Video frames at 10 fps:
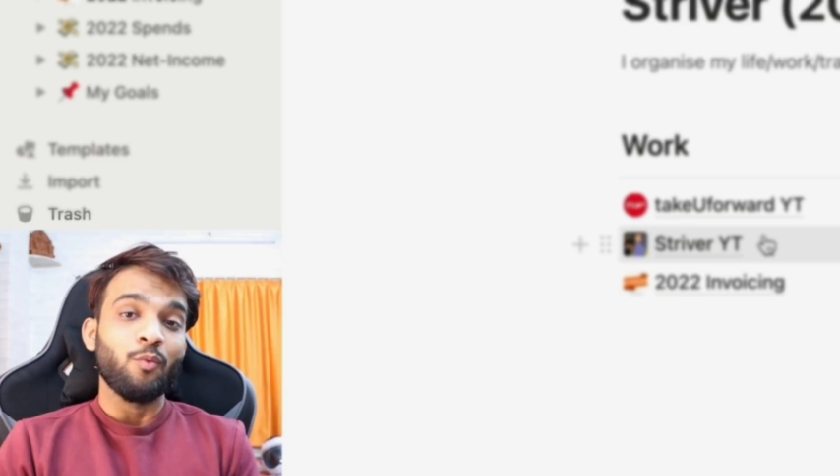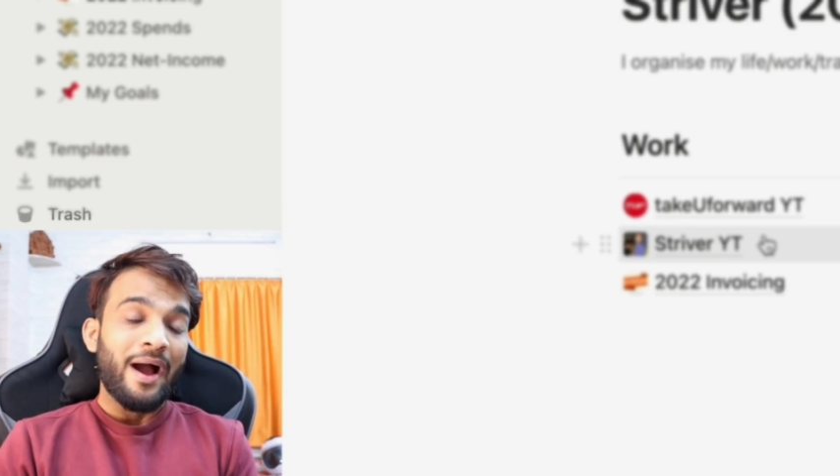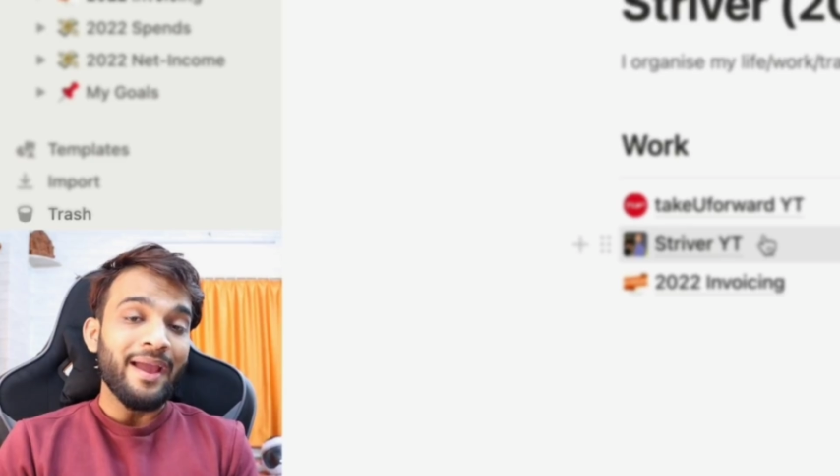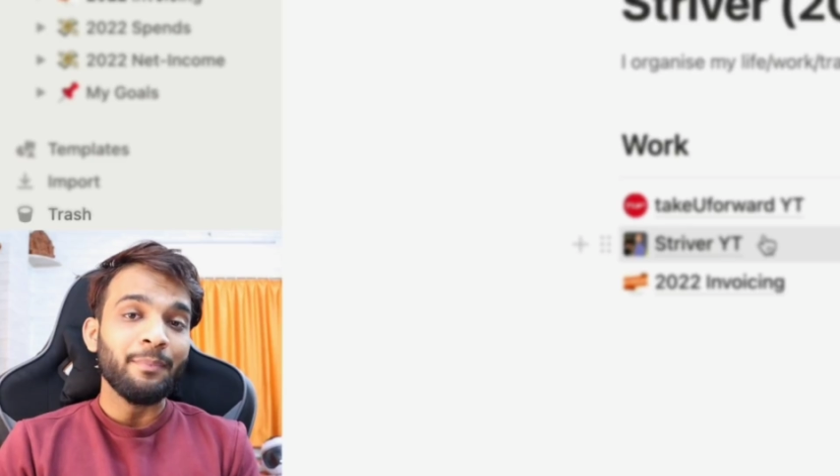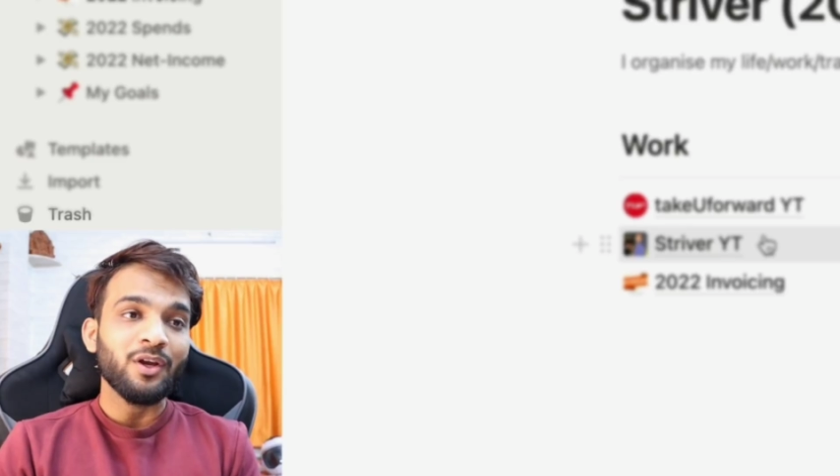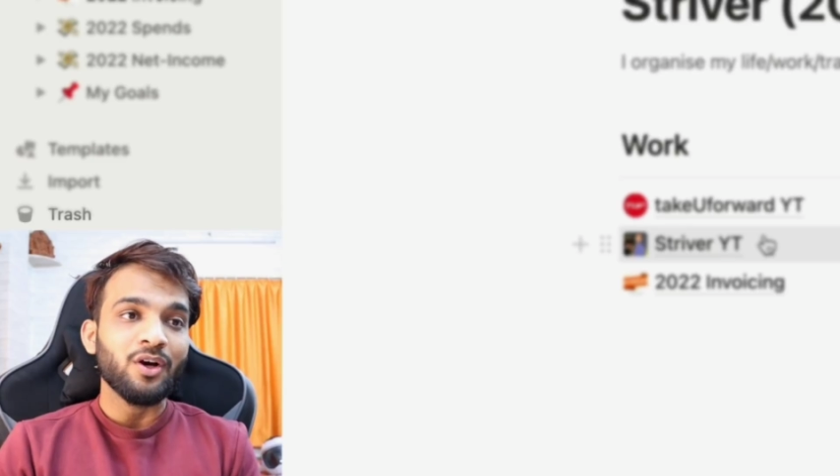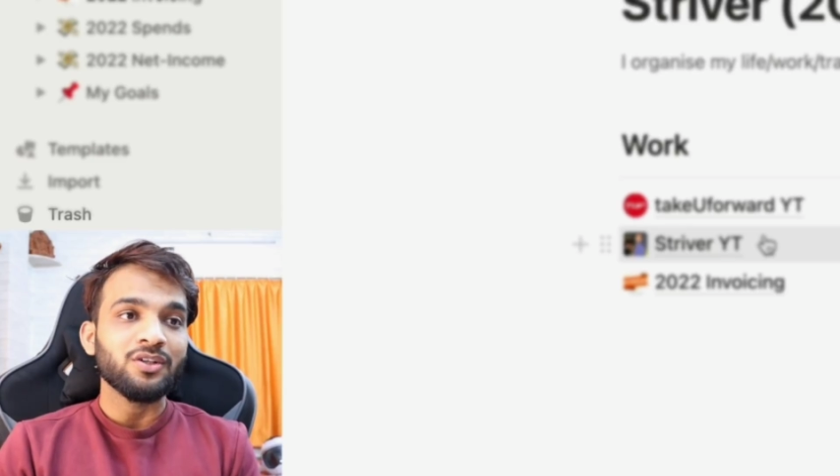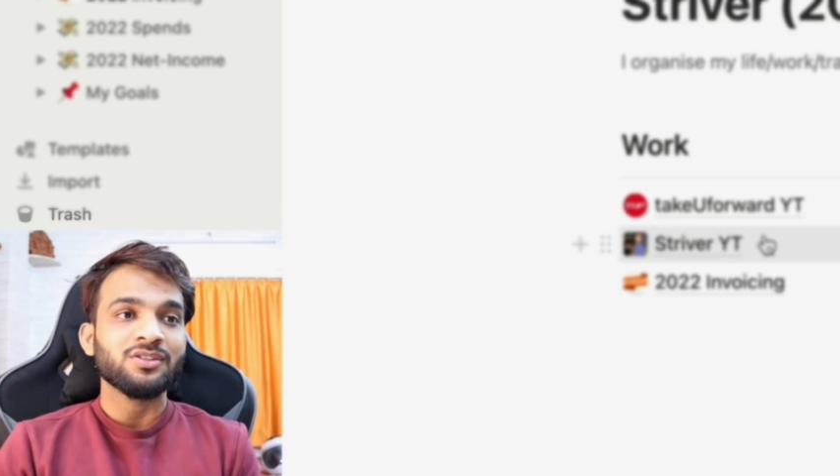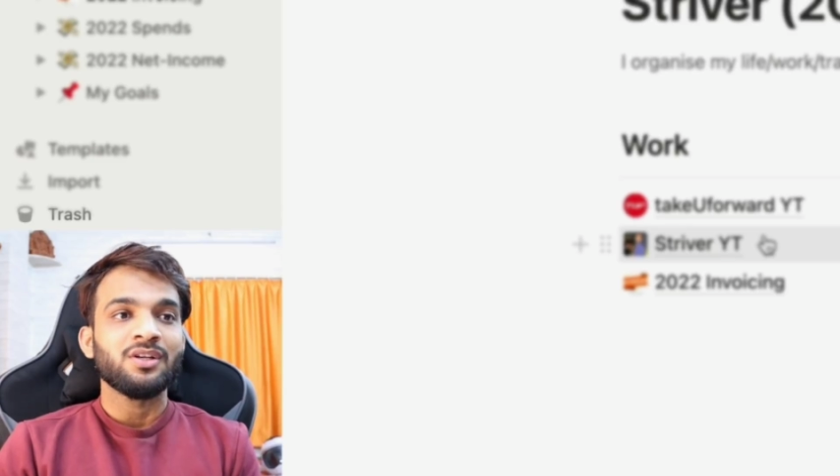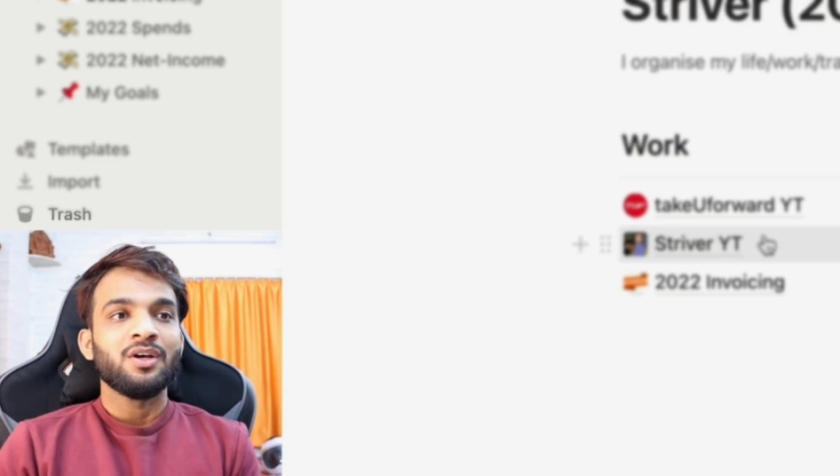Why?
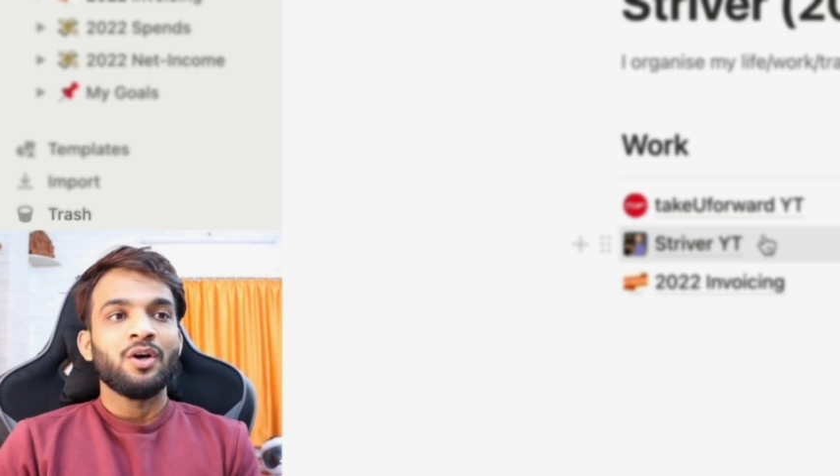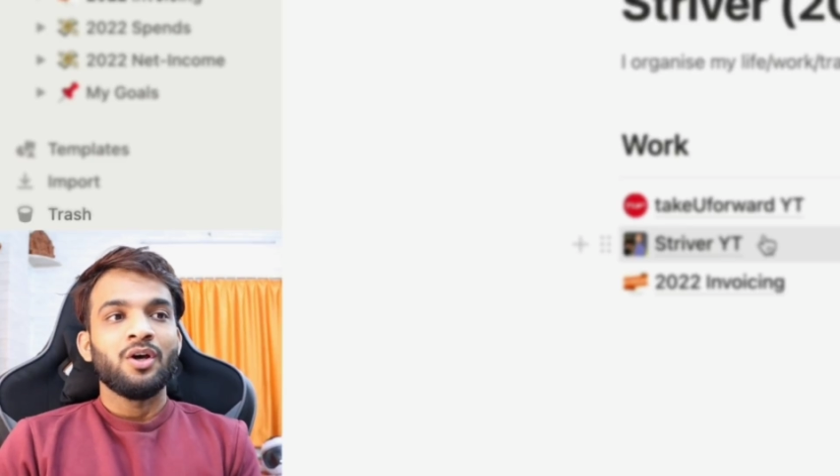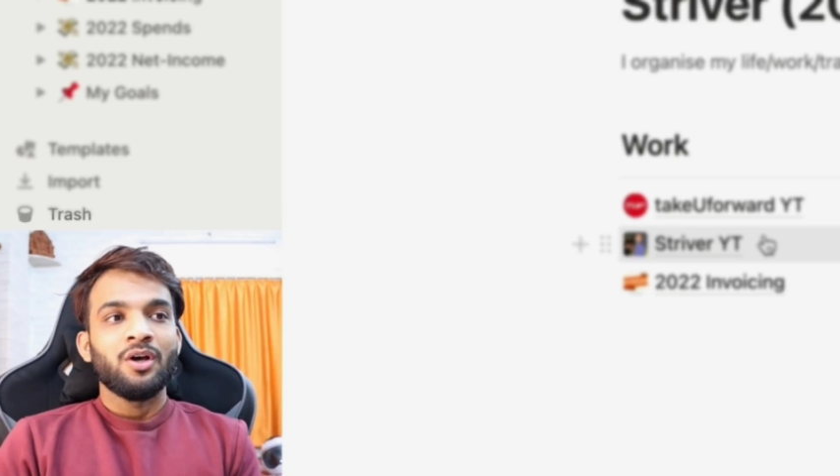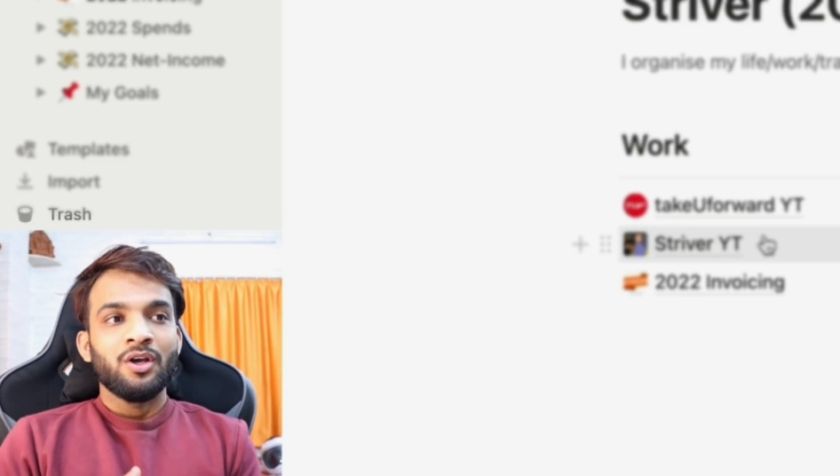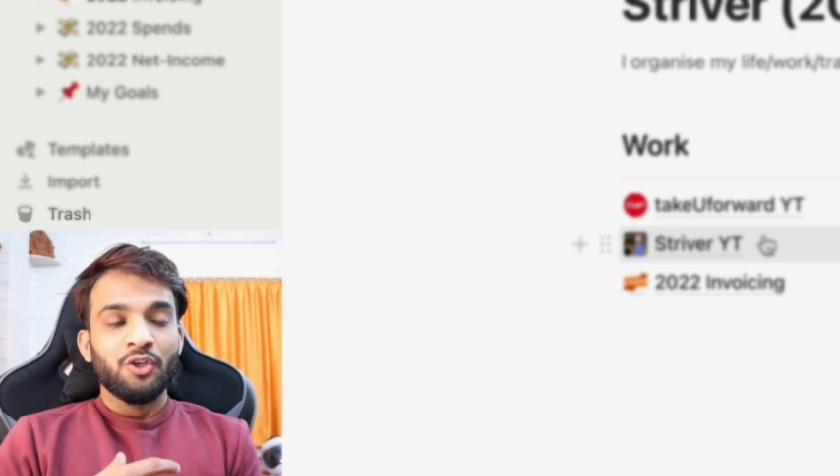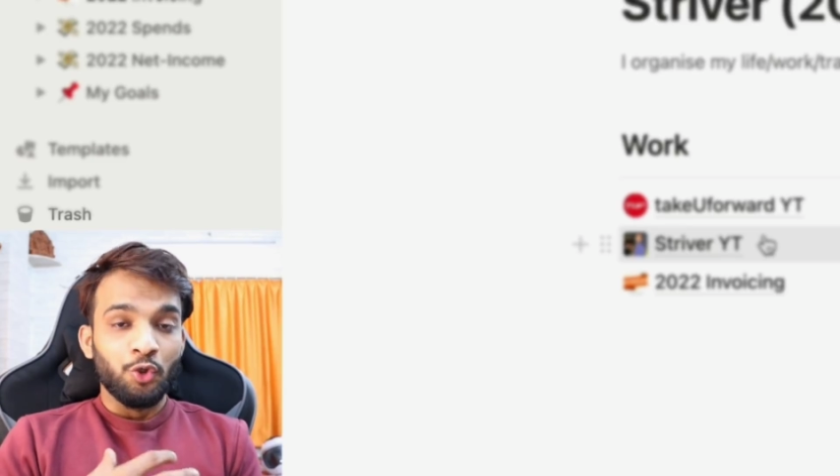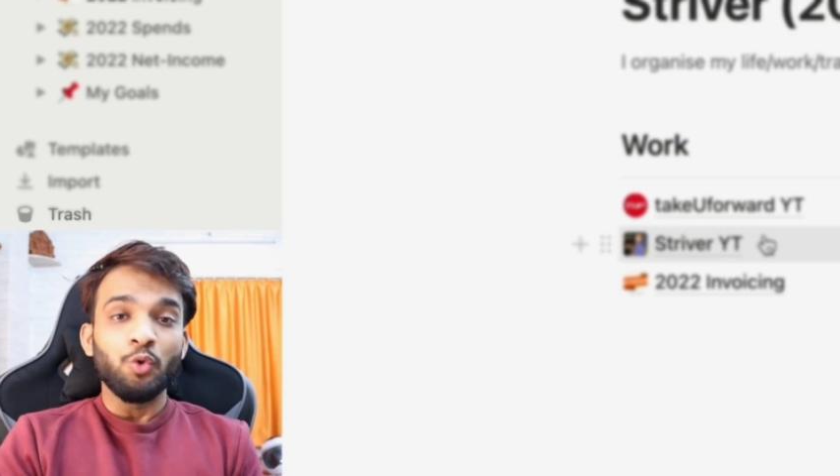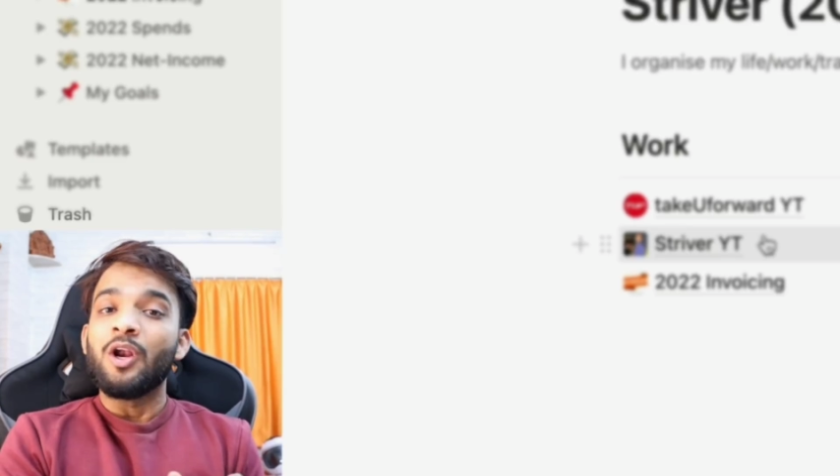Because you